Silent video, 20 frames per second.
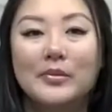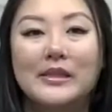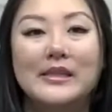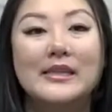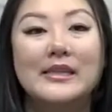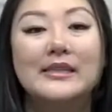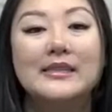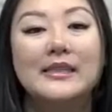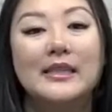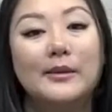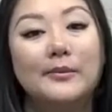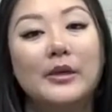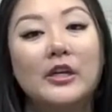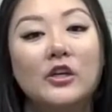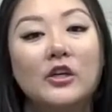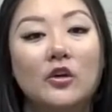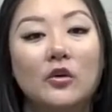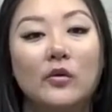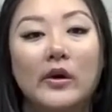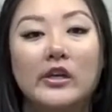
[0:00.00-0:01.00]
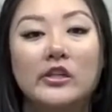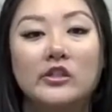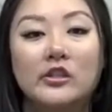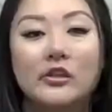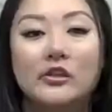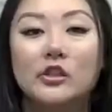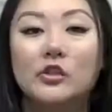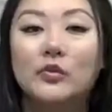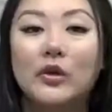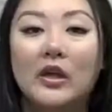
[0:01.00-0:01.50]
Please limit your
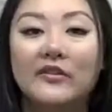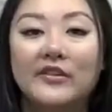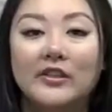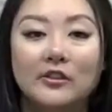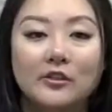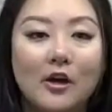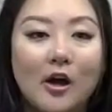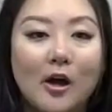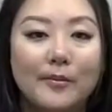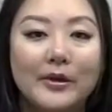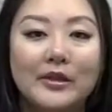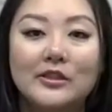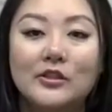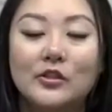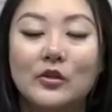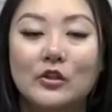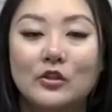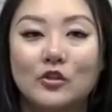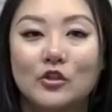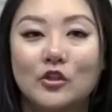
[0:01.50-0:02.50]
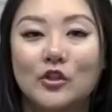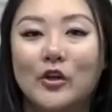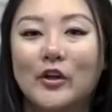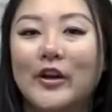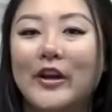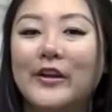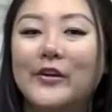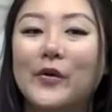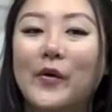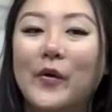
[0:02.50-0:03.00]
questions to relevant topics to
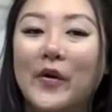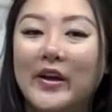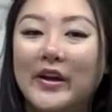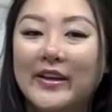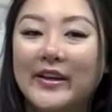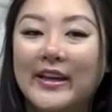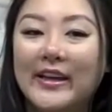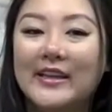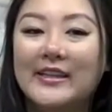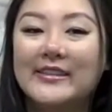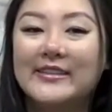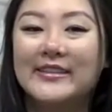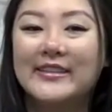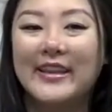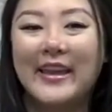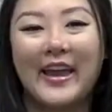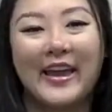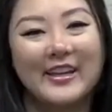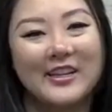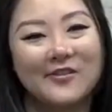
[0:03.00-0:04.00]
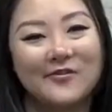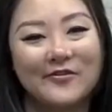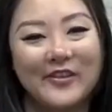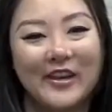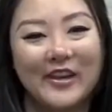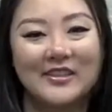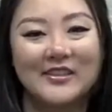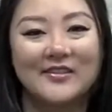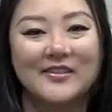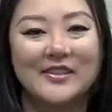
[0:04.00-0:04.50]
ensure an organized and
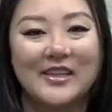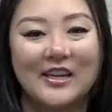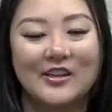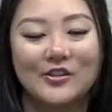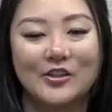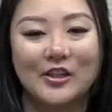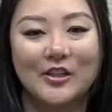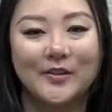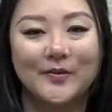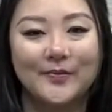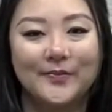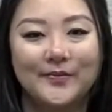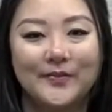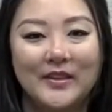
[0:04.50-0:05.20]
effective session.